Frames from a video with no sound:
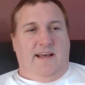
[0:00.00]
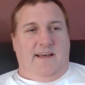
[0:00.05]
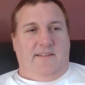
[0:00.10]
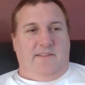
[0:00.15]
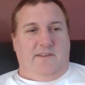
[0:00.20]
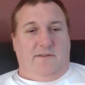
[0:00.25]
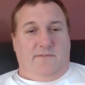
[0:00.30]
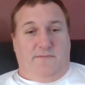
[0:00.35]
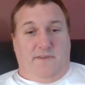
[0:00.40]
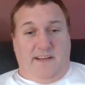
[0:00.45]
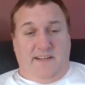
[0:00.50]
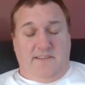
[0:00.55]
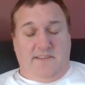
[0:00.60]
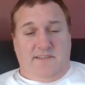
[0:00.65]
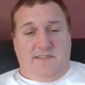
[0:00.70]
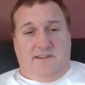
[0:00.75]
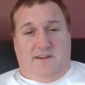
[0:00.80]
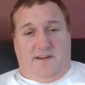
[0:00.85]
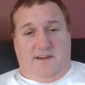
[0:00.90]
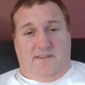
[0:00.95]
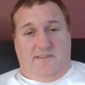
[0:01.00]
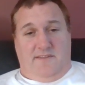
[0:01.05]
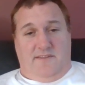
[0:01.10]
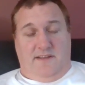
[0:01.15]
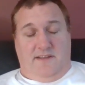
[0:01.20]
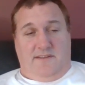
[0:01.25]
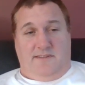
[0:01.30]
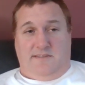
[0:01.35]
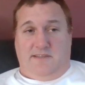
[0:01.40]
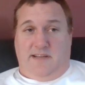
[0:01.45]
Now, the defence side of
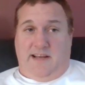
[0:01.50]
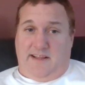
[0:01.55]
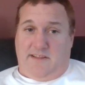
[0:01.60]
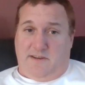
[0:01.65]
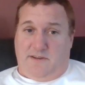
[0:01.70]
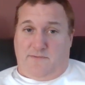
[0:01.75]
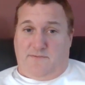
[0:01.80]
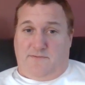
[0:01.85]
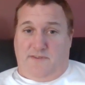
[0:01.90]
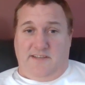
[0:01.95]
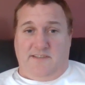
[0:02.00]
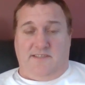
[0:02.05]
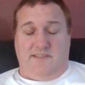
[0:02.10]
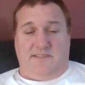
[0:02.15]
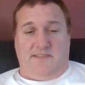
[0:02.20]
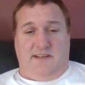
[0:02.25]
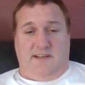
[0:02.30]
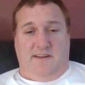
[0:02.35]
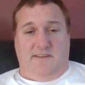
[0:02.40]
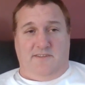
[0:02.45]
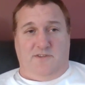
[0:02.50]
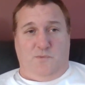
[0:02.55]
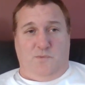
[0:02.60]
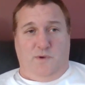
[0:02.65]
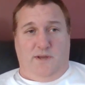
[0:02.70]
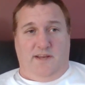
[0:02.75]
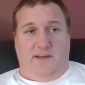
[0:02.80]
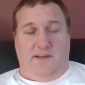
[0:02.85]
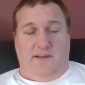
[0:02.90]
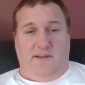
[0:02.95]
things, how the defence is going to
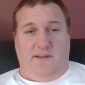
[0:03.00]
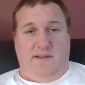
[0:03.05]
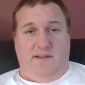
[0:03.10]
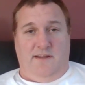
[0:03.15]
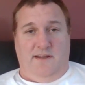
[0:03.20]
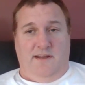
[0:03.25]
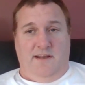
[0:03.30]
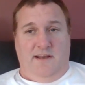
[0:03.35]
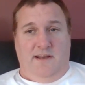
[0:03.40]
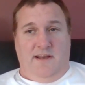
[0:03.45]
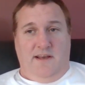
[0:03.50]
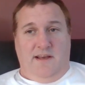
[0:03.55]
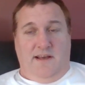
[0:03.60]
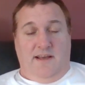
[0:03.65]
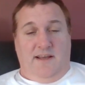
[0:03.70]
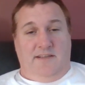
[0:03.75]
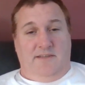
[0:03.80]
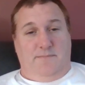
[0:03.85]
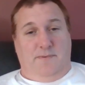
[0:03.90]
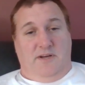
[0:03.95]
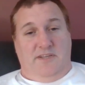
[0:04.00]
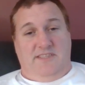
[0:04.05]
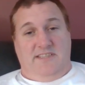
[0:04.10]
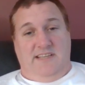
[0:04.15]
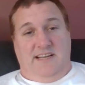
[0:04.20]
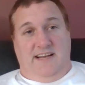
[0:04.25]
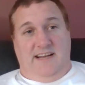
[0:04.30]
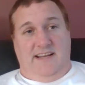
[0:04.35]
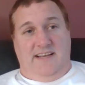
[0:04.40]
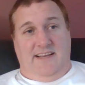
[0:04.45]
win is by
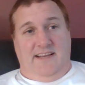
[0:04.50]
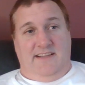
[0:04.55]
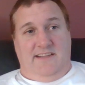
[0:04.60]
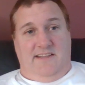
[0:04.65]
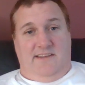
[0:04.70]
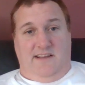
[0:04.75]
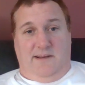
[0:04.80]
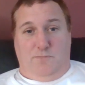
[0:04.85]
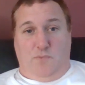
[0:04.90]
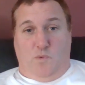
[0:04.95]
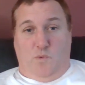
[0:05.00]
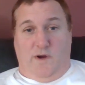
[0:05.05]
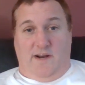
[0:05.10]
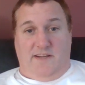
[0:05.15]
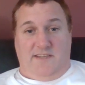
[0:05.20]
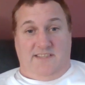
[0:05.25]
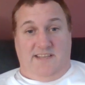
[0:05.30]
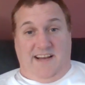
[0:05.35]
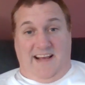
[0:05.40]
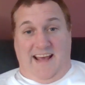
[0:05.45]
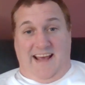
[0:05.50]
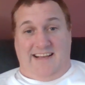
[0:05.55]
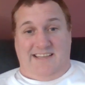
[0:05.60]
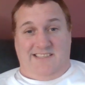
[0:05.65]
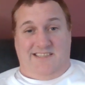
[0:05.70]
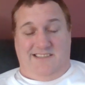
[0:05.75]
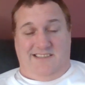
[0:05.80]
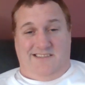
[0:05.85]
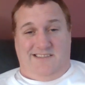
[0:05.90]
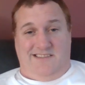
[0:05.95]
saying either number one, it's an
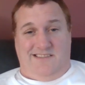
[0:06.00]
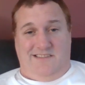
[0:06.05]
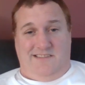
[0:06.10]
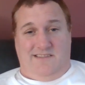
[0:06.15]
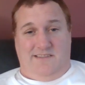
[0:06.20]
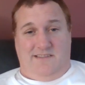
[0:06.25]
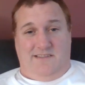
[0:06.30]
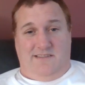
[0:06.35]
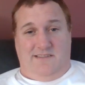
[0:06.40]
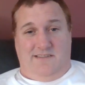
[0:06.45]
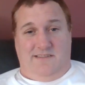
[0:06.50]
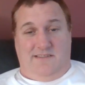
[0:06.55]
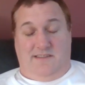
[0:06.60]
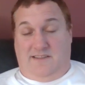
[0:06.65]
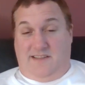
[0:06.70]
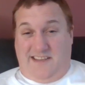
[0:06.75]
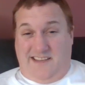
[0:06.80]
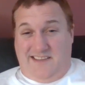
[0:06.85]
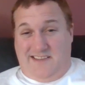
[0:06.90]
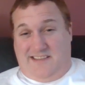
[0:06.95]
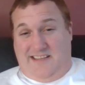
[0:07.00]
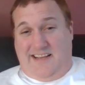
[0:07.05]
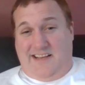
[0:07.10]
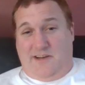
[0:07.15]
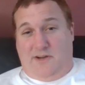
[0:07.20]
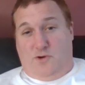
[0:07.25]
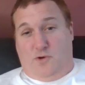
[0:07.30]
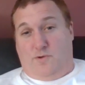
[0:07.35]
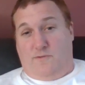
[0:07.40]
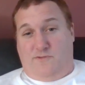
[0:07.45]
accident. So they're going
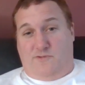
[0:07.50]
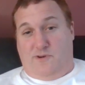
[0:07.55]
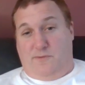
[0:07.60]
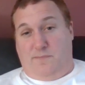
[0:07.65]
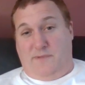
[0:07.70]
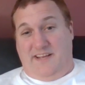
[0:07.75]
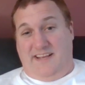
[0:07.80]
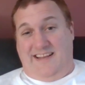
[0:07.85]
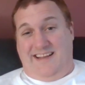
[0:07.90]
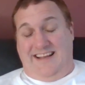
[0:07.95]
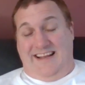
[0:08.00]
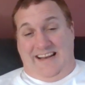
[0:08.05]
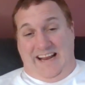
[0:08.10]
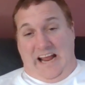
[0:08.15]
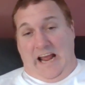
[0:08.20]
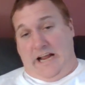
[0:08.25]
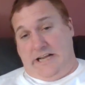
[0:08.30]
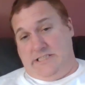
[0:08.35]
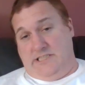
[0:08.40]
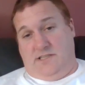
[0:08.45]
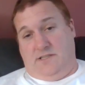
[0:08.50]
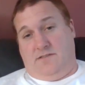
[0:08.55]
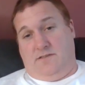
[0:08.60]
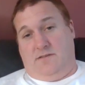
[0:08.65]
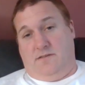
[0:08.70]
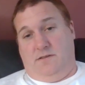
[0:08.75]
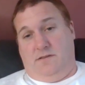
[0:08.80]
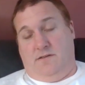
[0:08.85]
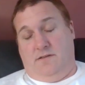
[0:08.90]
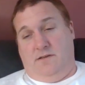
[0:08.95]
to look for it being an accident
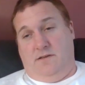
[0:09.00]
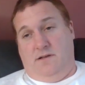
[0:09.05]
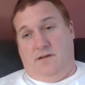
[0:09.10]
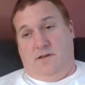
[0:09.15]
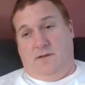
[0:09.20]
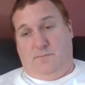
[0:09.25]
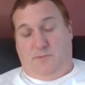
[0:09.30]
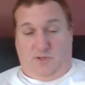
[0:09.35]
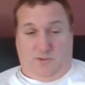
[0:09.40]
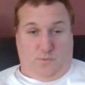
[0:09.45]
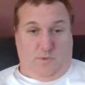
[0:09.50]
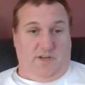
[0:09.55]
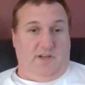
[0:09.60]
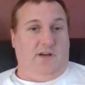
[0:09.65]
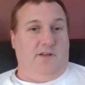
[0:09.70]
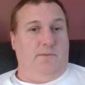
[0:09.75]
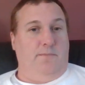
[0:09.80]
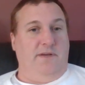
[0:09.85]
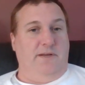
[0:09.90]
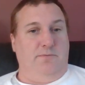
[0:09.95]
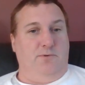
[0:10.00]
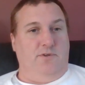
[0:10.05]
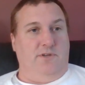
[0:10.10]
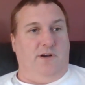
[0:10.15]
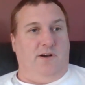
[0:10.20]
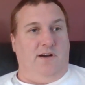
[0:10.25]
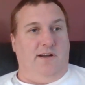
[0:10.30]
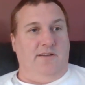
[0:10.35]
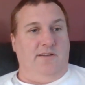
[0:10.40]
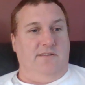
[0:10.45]
because we know that people
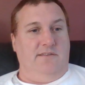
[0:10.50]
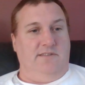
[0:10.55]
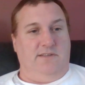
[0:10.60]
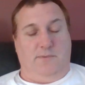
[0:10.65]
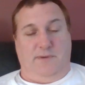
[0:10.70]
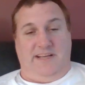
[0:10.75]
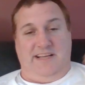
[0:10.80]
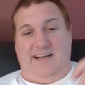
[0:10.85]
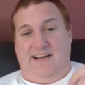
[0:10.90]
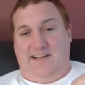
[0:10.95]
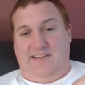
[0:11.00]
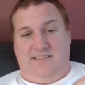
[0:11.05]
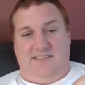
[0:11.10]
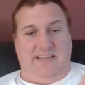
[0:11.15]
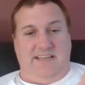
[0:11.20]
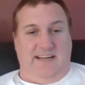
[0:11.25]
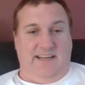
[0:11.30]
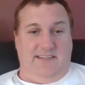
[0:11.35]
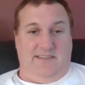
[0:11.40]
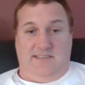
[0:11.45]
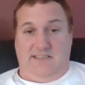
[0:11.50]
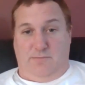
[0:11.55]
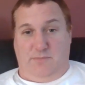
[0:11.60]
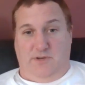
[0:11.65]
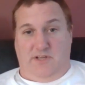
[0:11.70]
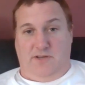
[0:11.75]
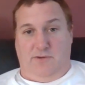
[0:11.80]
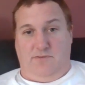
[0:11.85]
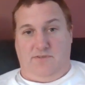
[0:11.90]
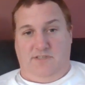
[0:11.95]
died. So we can't say
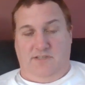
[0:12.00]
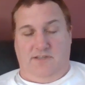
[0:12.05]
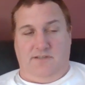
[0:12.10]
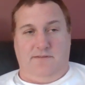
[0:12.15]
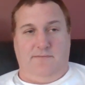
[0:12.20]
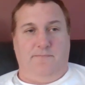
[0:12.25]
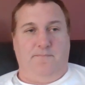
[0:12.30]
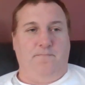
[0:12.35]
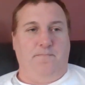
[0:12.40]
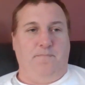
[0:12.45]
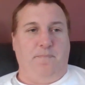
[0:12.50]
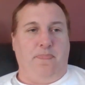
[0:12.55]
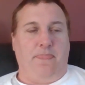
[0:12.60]
somebody else did it.